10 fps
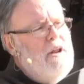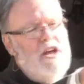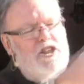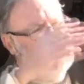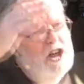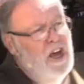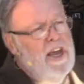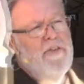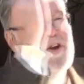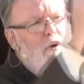Just look
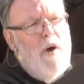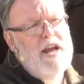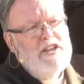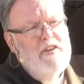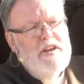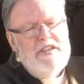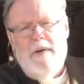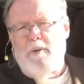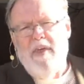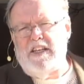in the direction of this
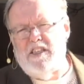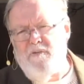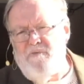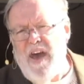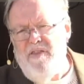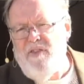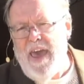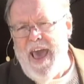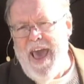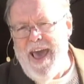temple. That's the faith they
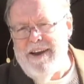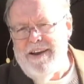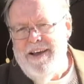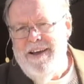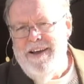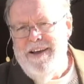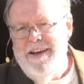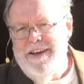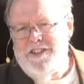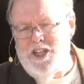had.
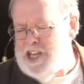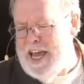Just like